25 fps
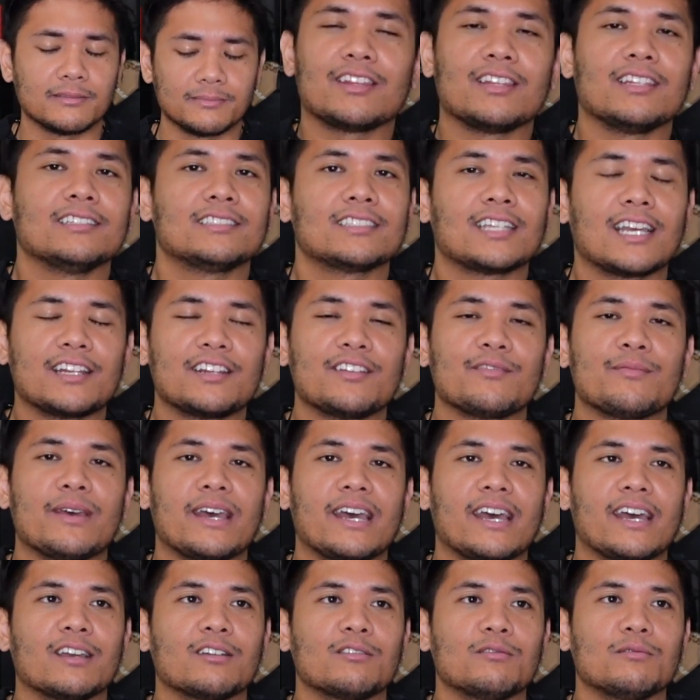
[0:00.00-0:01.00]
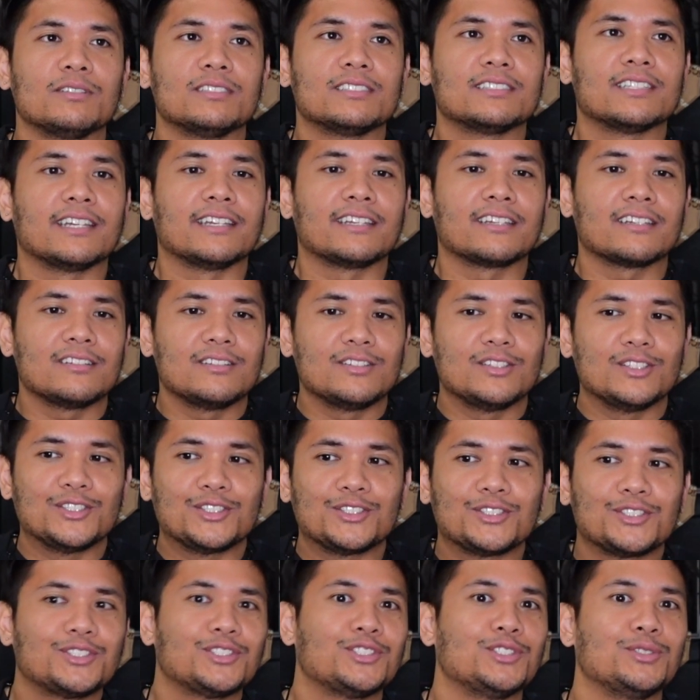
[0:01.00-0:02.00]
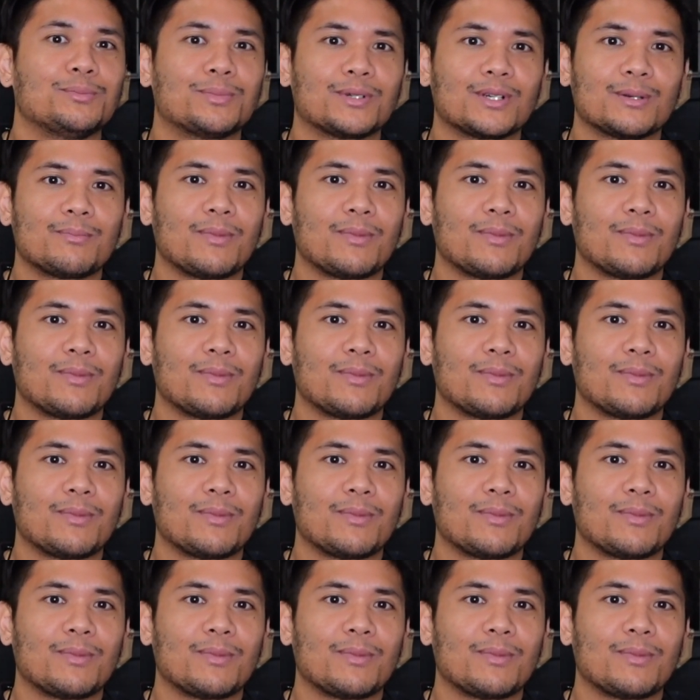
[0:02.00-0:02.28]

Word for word: This kind of bag was, like, super